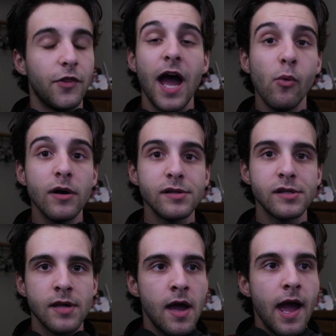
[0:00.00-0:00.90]
That
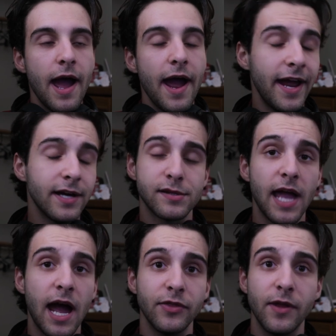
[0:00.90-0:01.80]
was hands
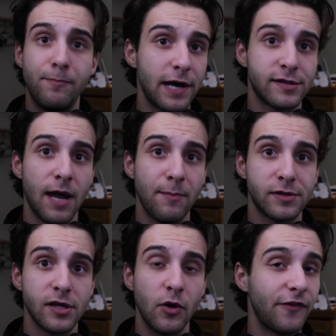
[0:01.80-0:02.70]
down the best
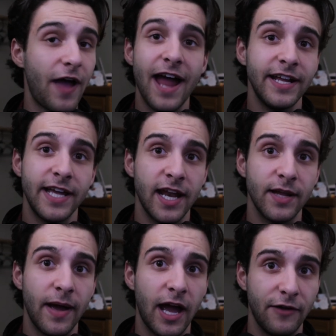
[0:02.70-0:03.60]
episode of any
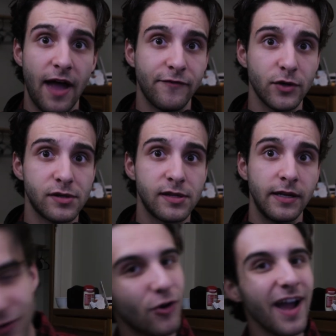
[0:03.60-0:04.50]
anime I've ever
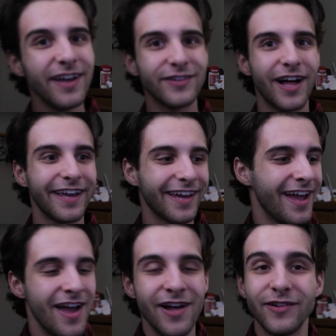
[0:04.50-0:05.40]
seen. Right?
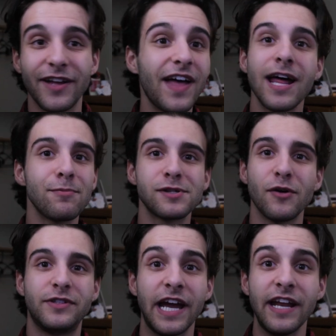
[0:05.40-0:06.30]
Like that
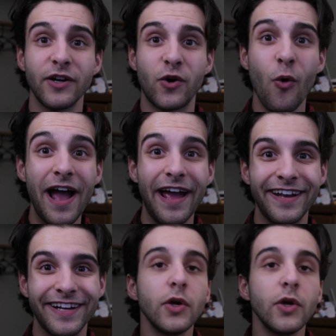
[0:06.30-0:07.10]
episode didn't quit.